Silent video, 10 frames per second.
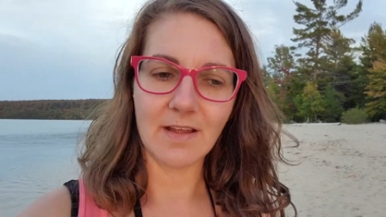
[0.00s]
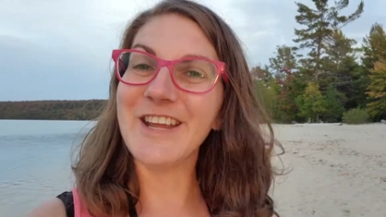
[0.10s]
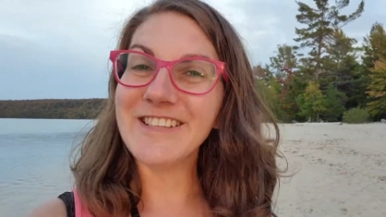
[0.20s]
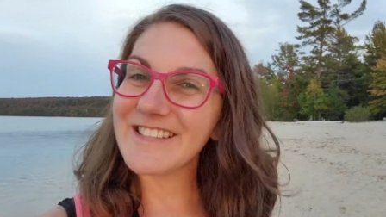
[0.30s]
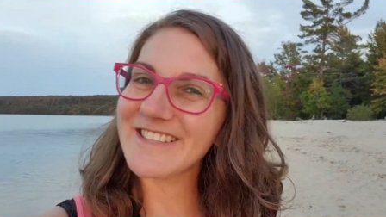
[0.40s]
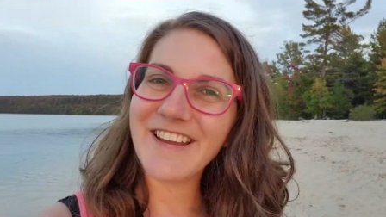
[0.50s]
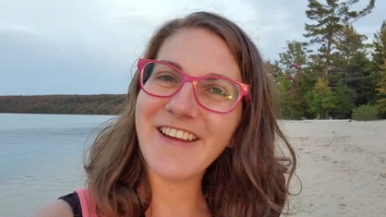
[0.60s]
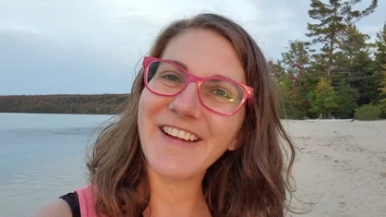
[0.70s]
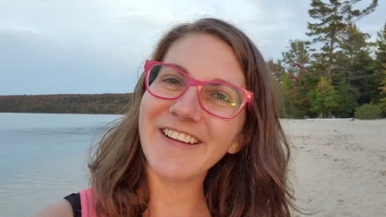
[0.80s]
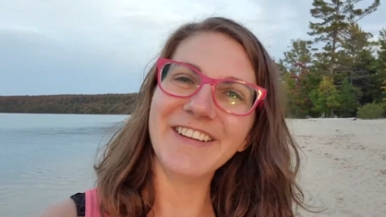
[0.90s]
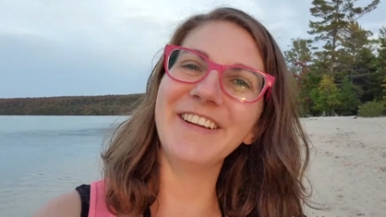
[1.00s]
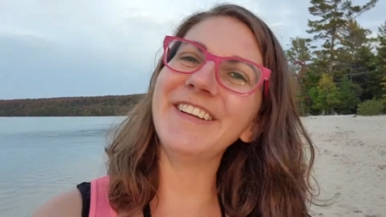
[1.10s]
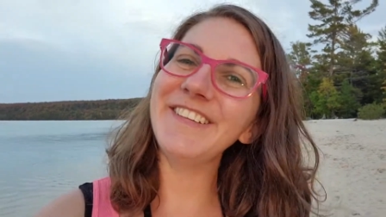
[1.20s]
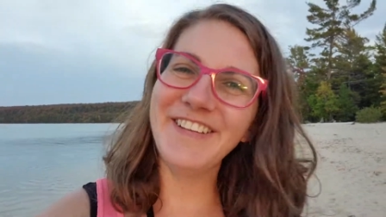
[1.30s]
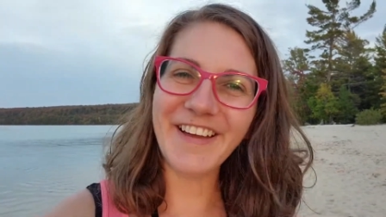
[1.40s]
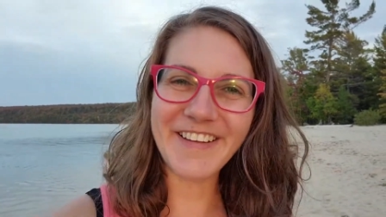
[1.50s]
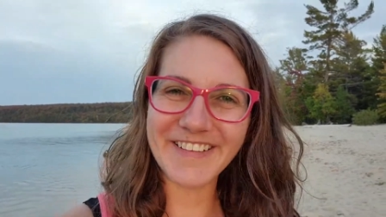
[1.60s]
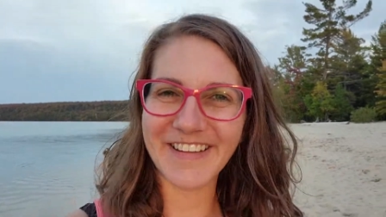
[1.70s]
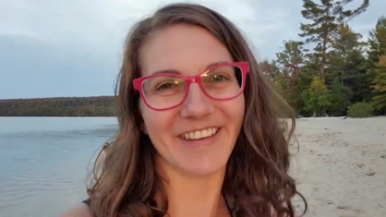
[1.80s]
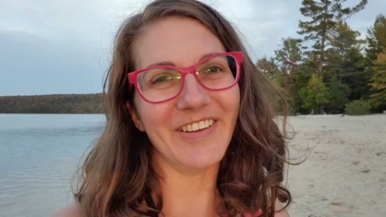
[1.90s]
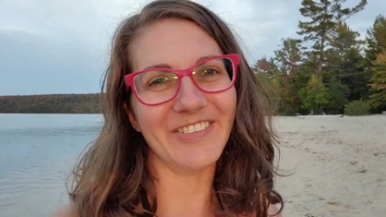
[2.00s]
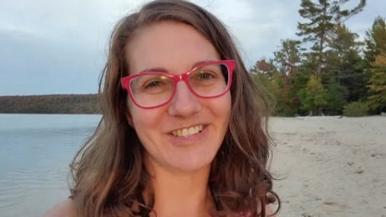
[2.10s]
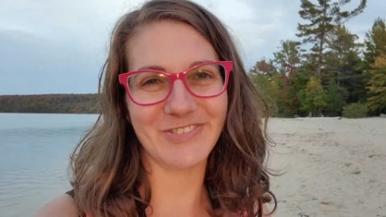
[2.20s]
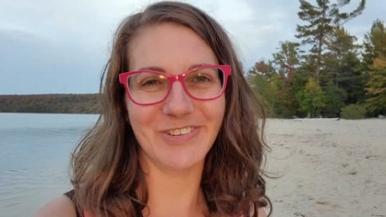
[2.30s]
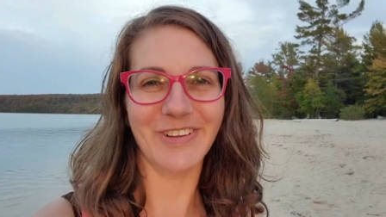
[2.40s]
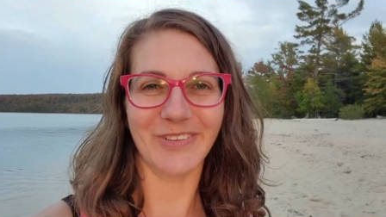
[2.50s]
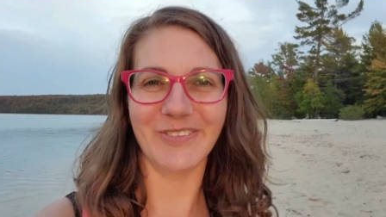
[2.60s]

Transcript: Chances are, you're not gonna get what you really